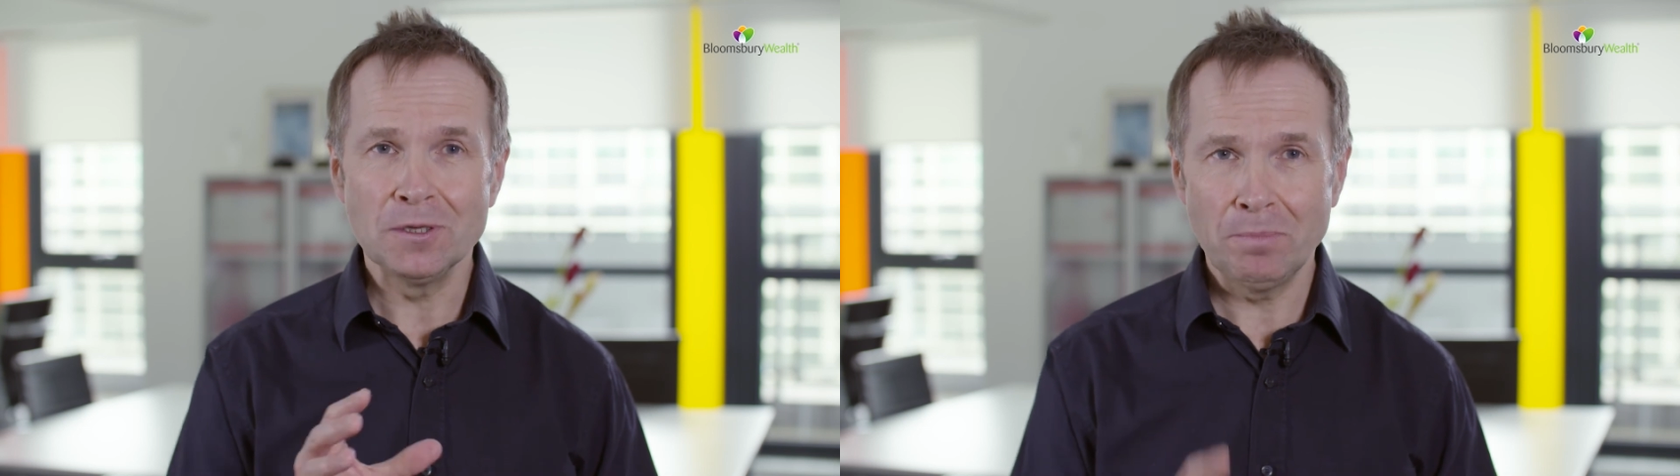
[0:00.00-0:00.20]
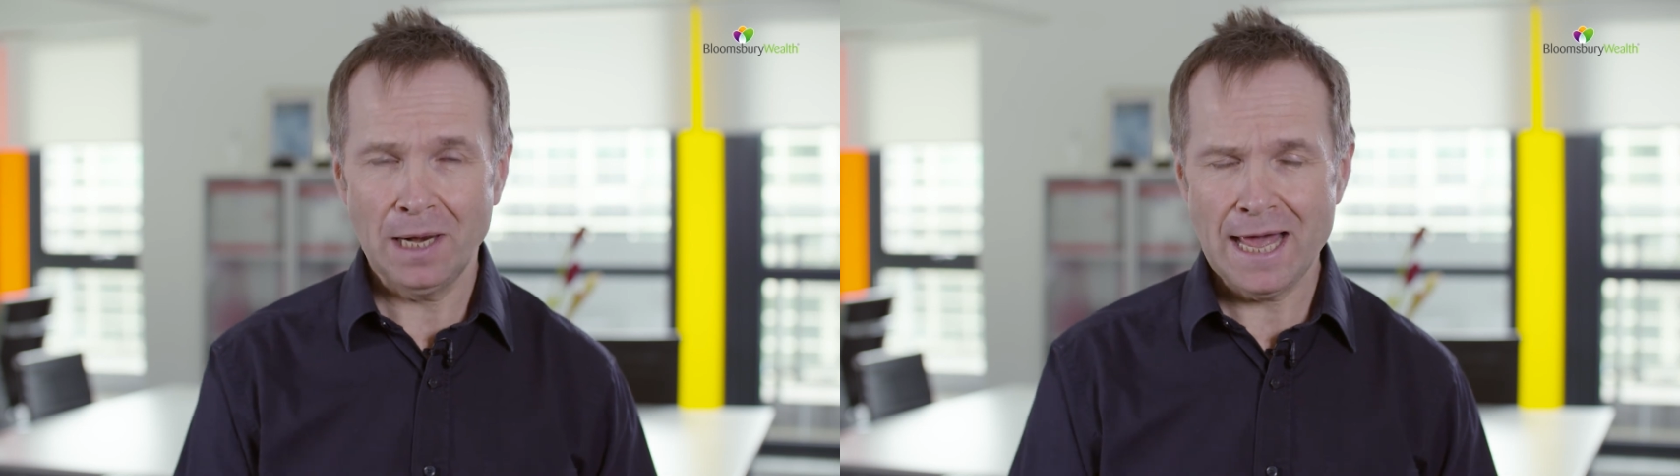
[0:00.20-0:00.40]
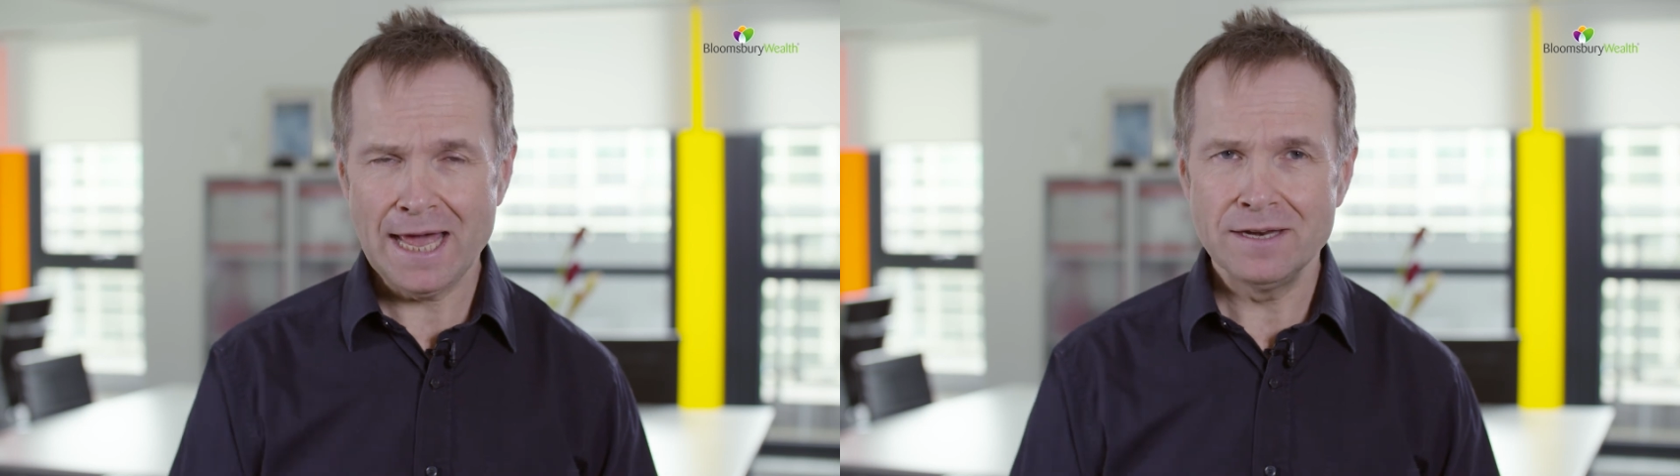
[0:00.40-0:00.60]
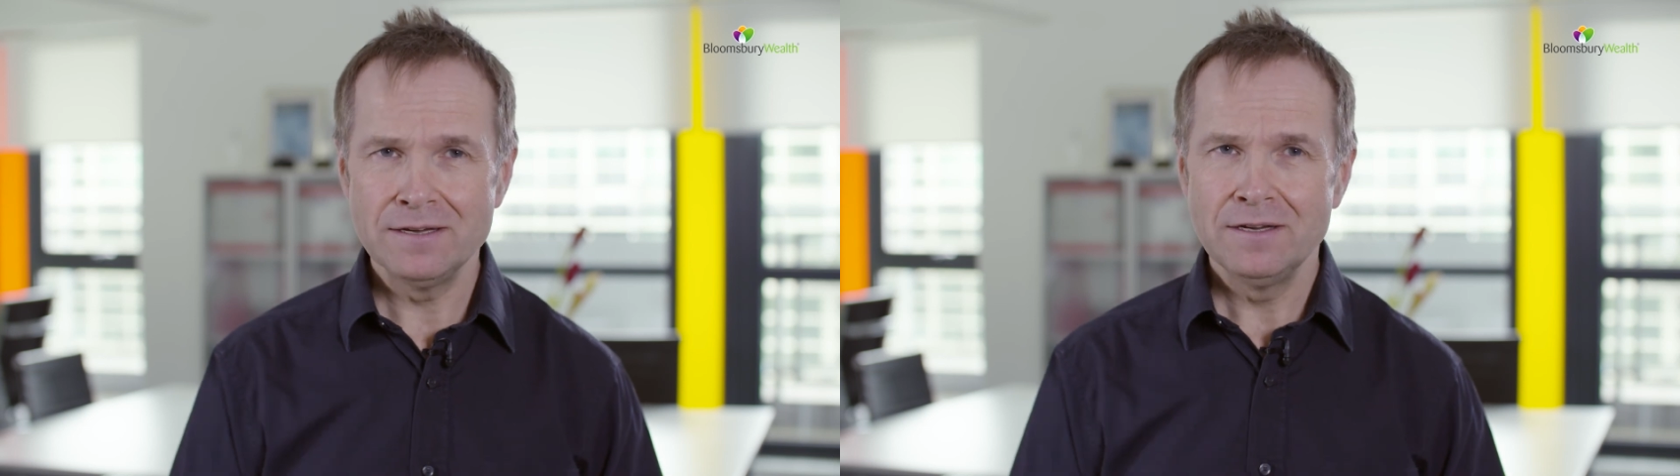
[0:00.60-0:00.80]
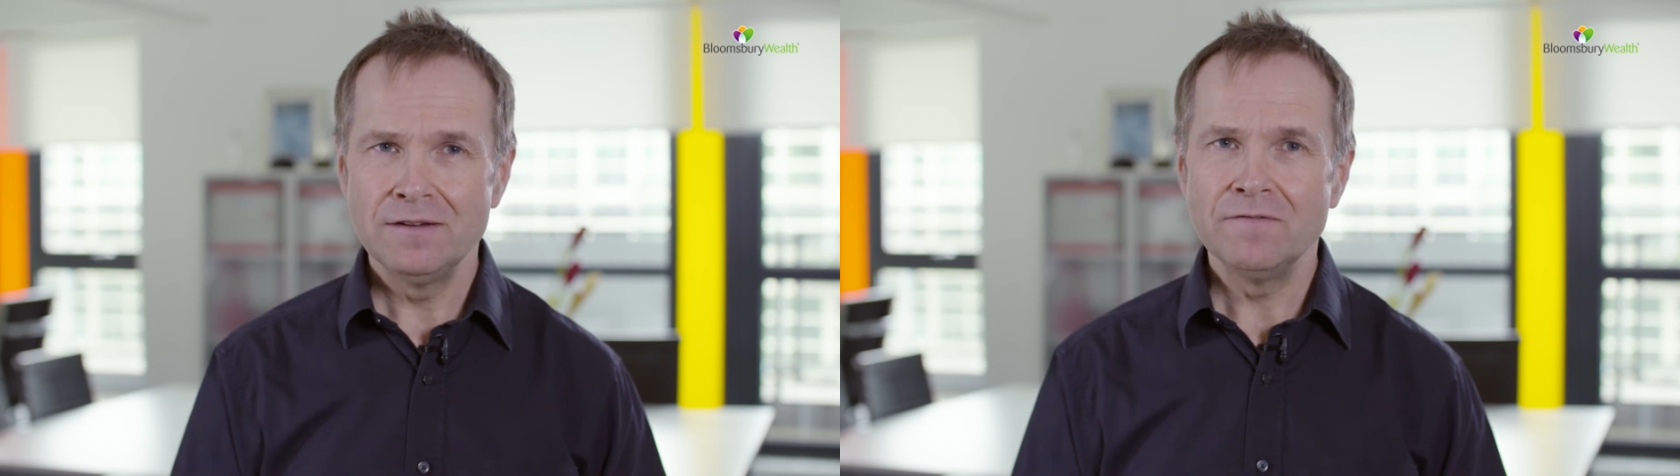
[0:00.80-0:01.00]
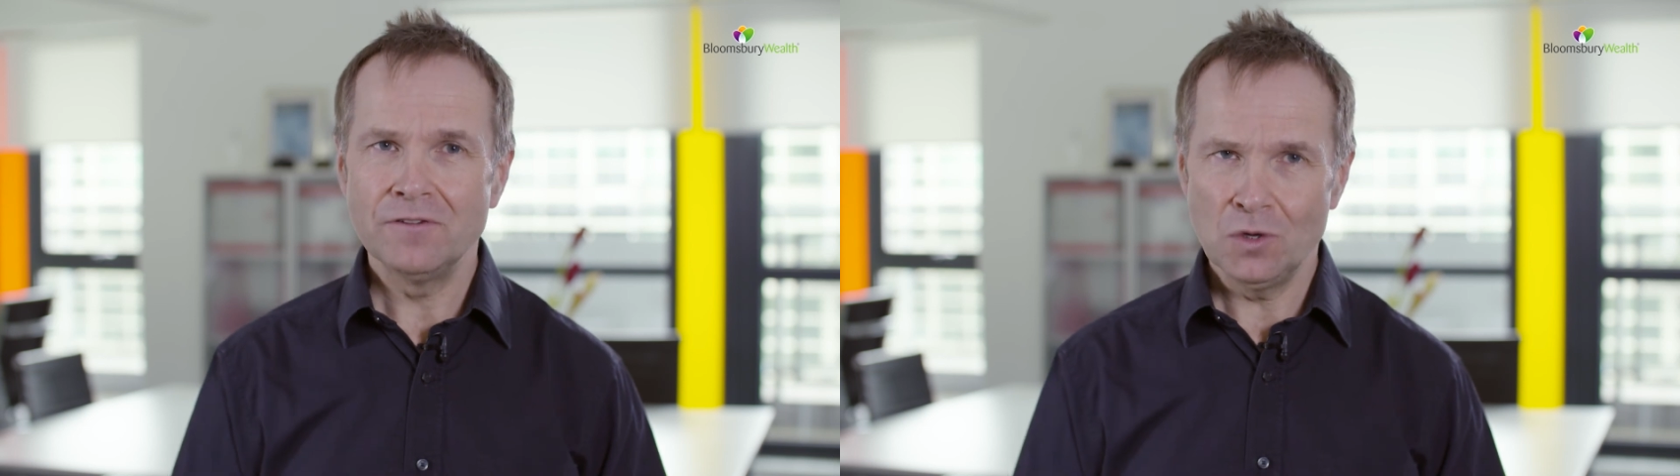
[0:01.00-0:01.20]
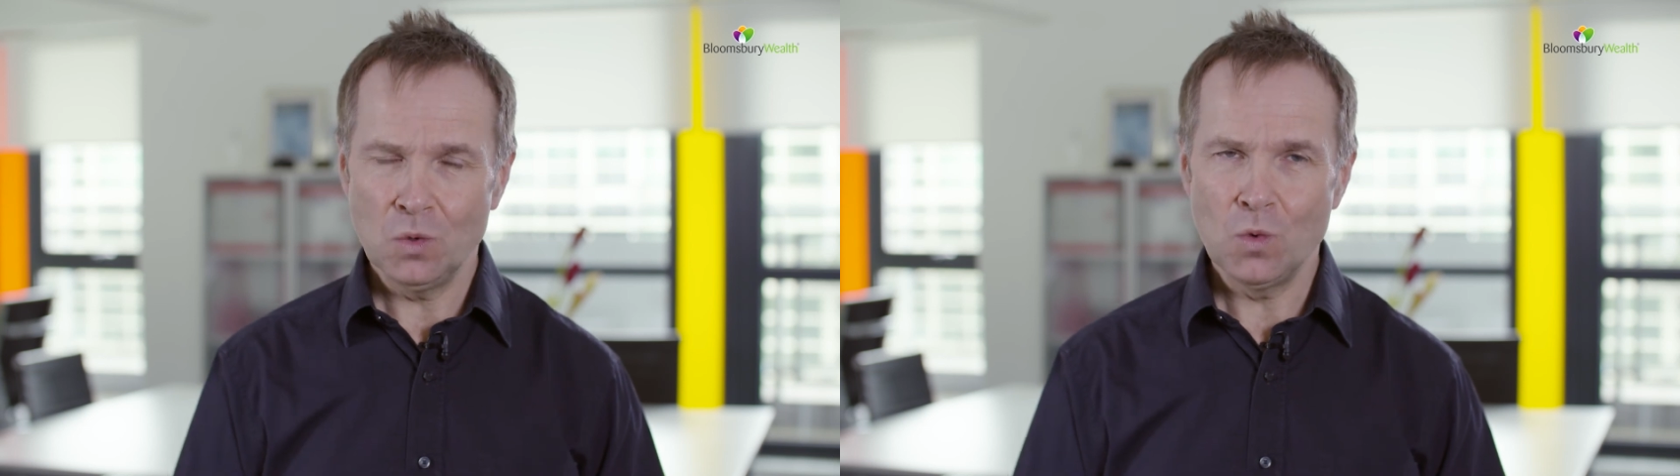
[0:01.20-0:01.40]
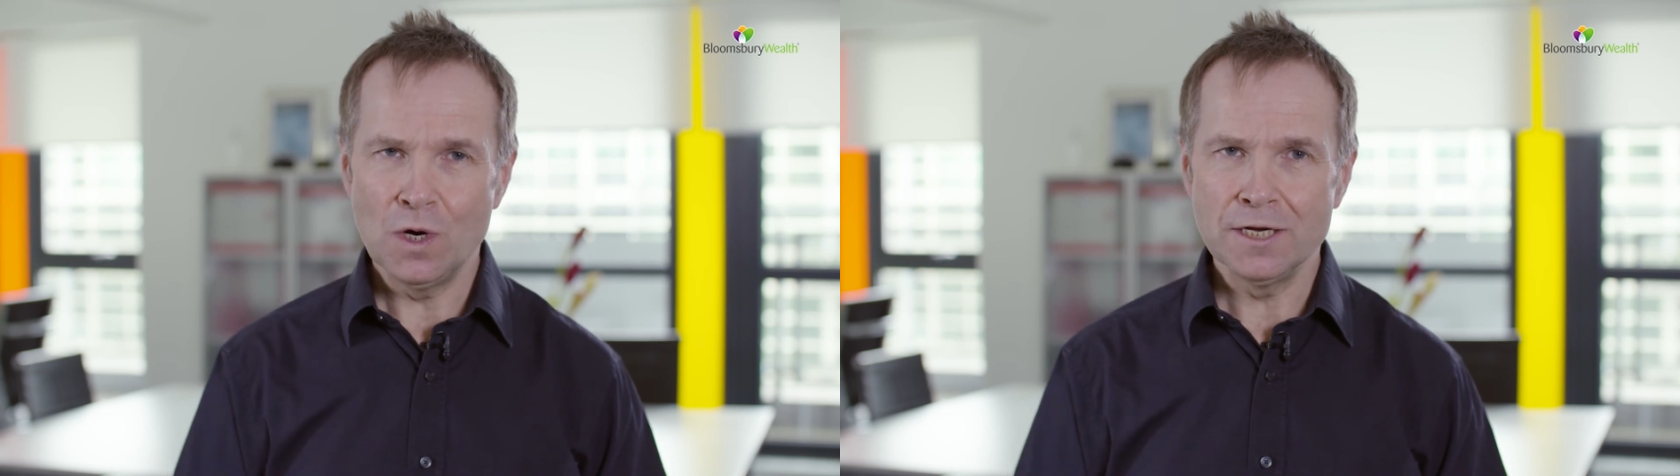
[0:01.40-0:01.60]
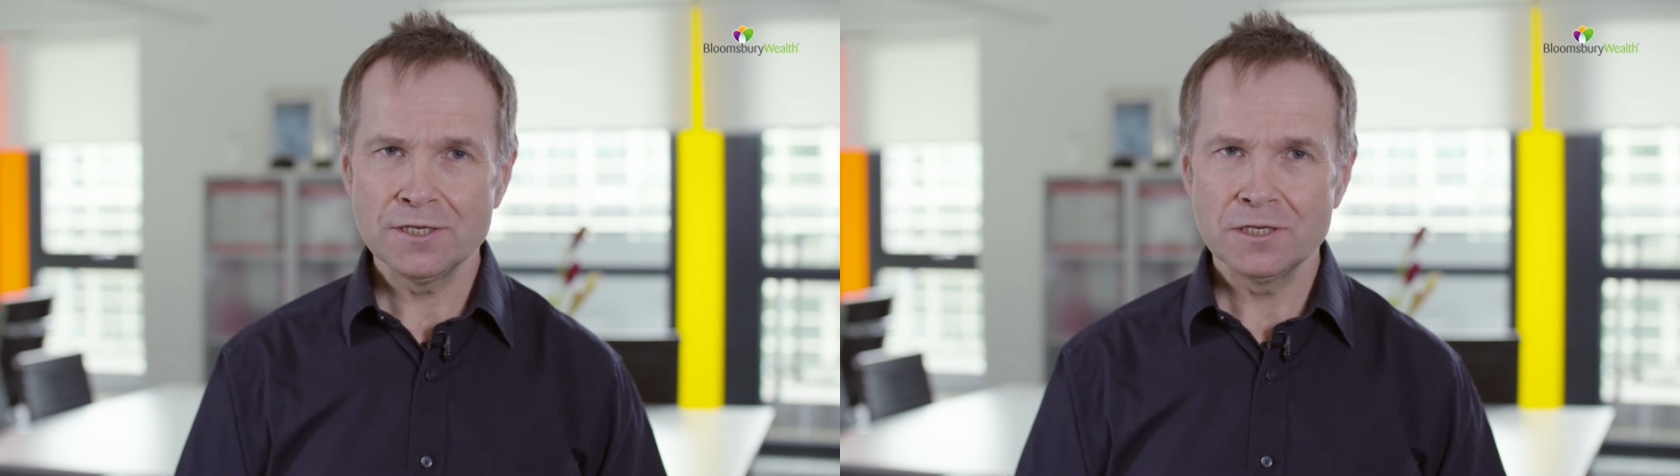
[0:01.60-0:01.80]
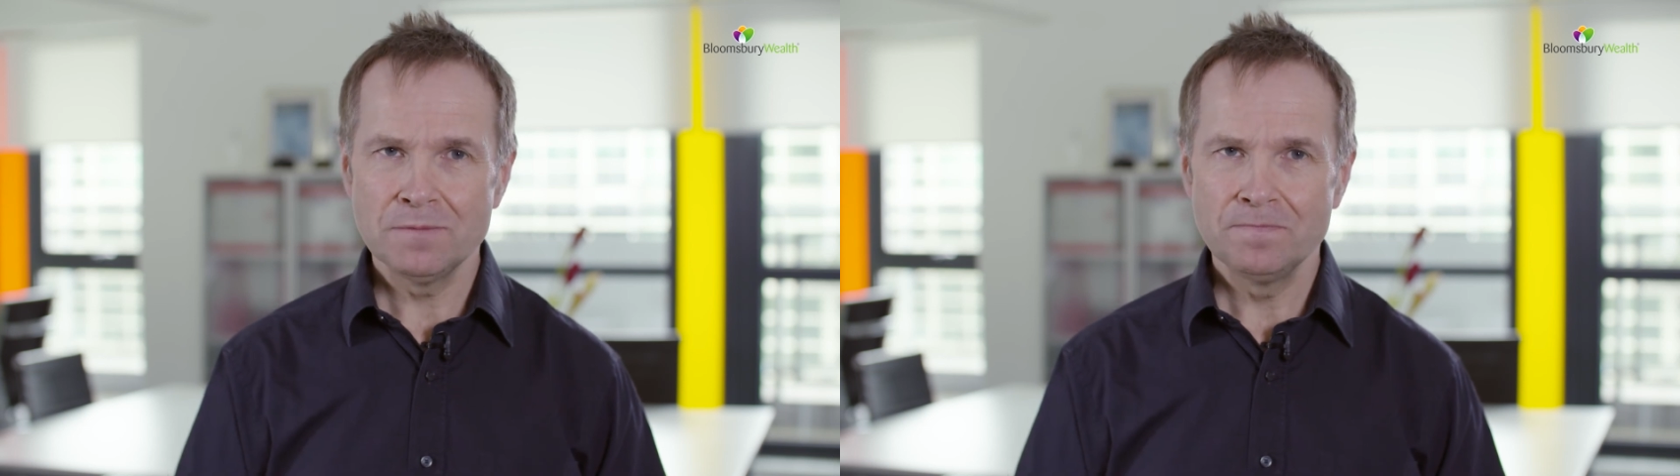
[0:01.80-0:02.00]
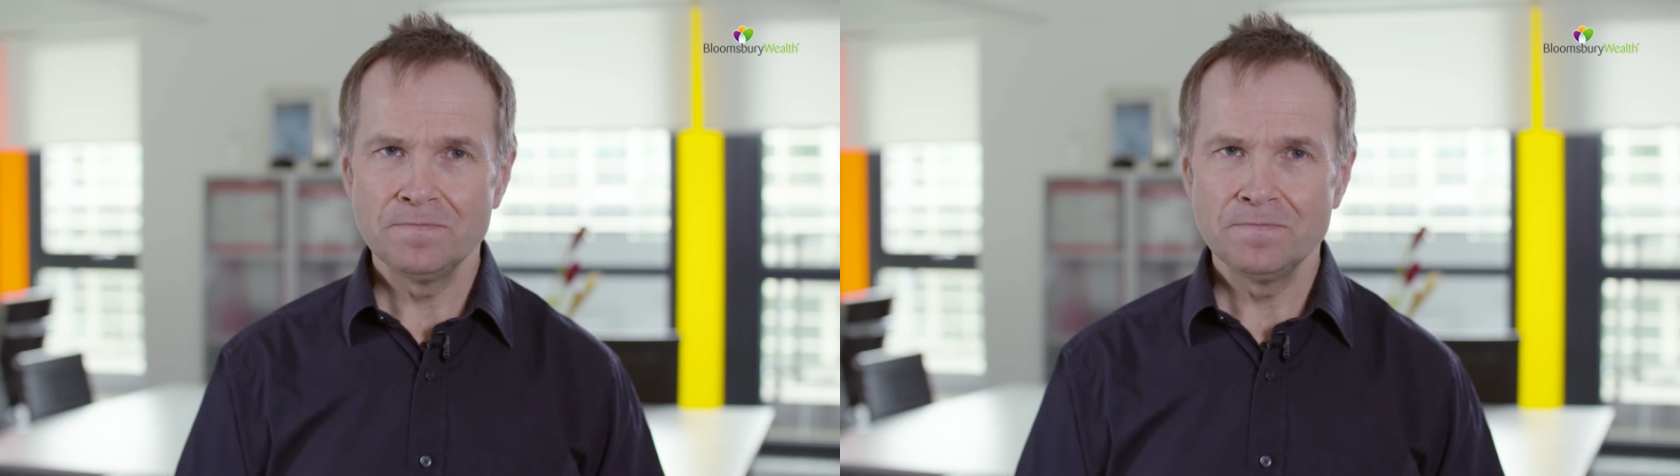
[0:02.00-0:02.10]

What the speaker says: plan for the worst.